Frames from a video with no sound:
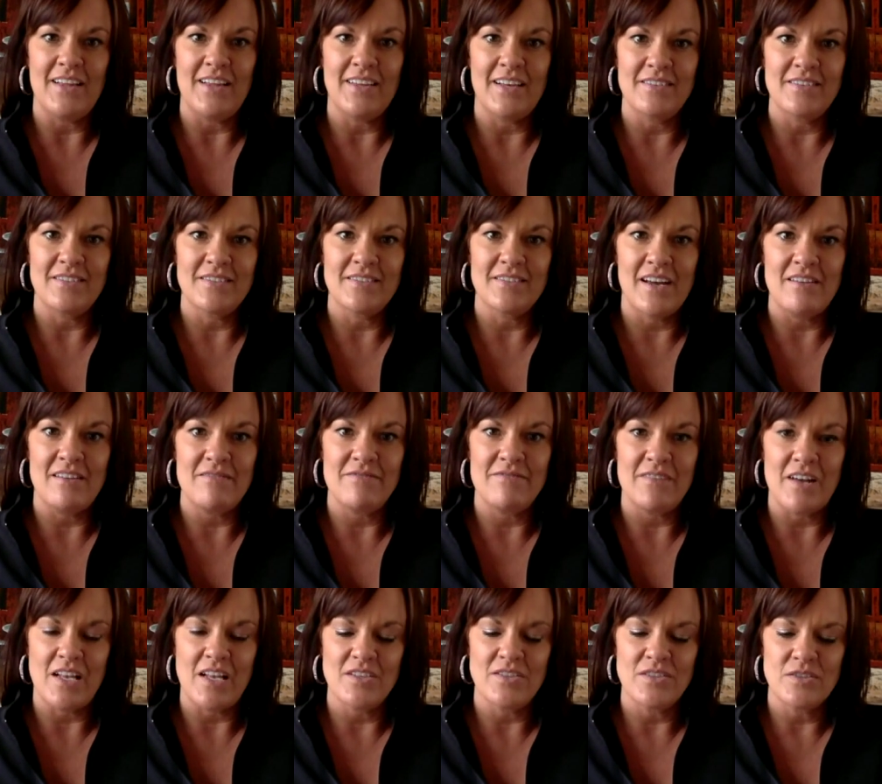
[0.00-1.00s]
That's kind of
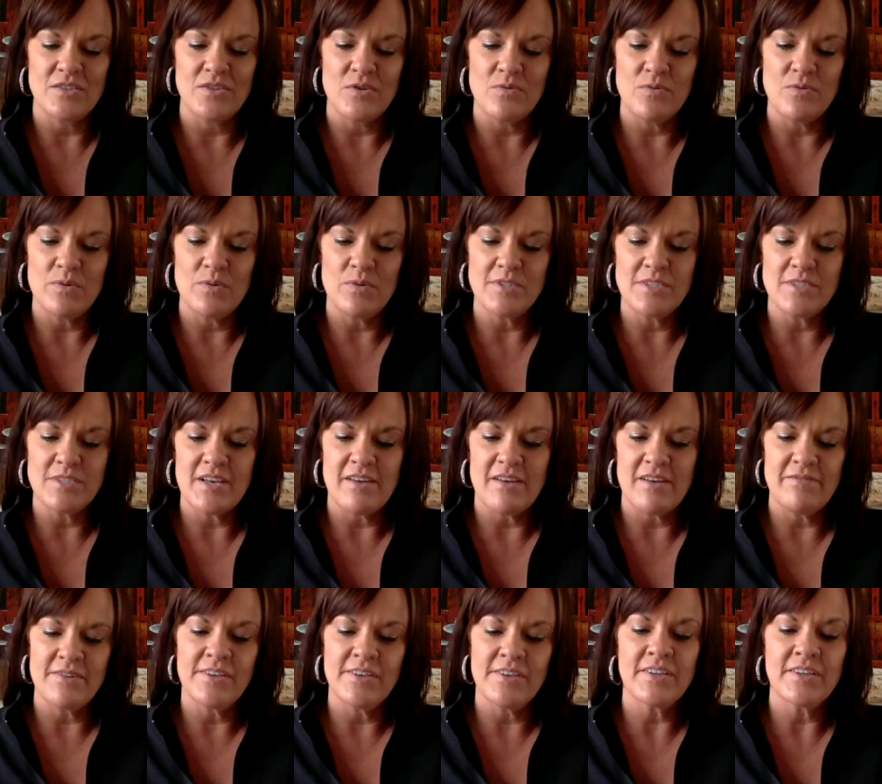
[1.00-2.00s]
fun. So we will
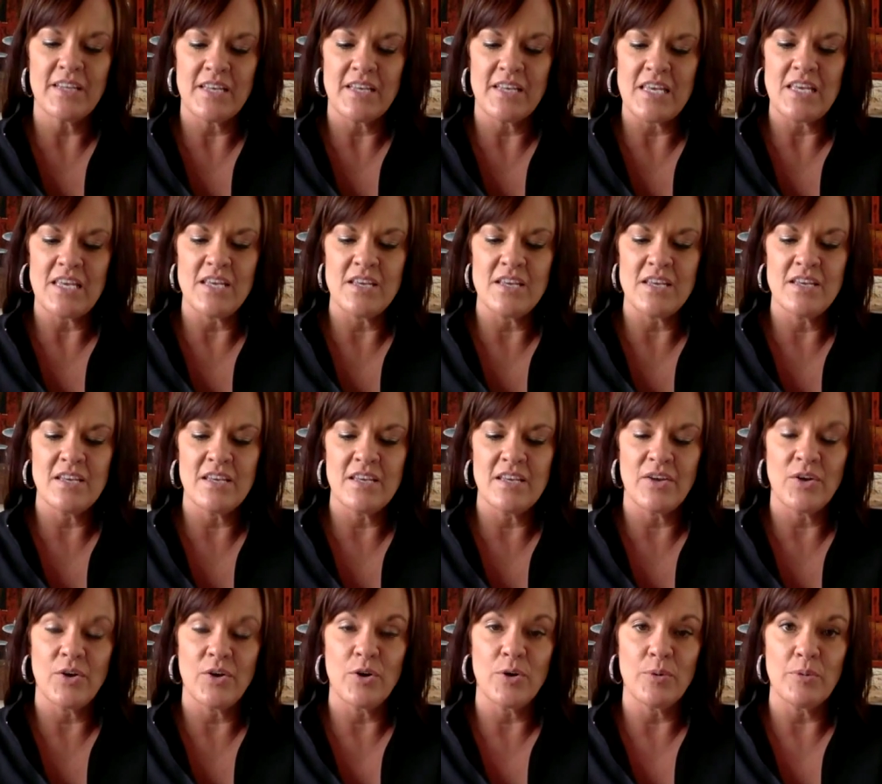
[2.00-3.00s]
definitely
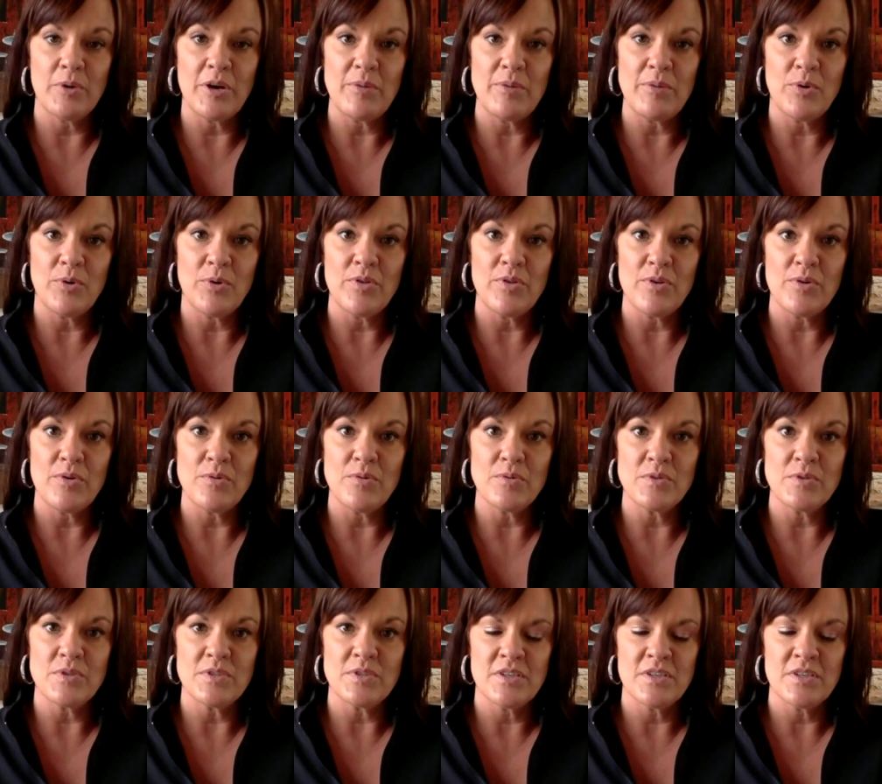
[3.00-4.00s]
incorporate more of
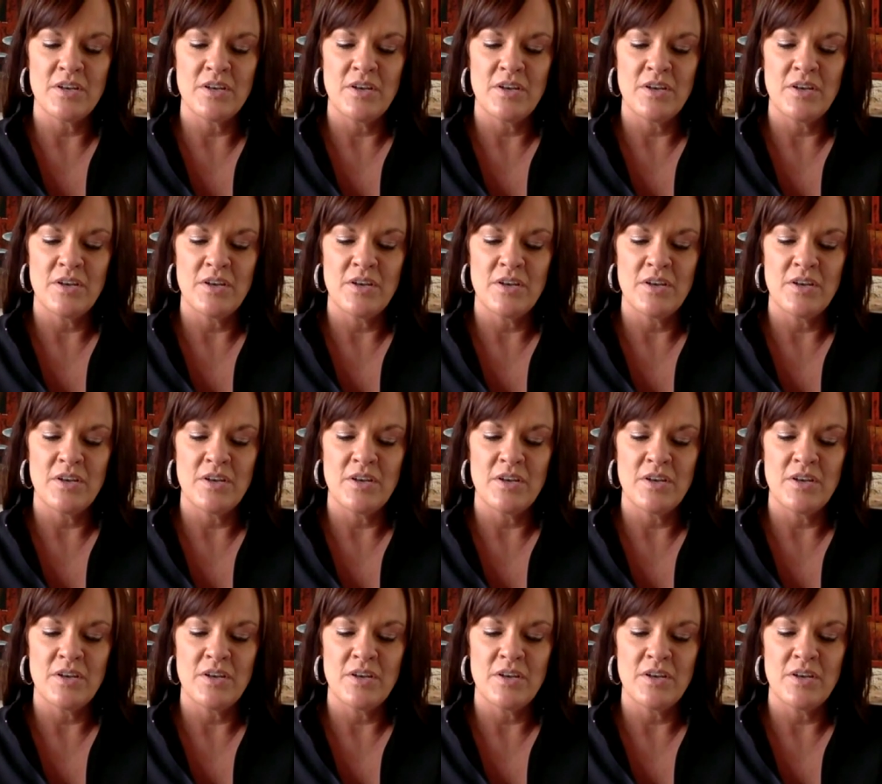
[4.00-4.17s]
those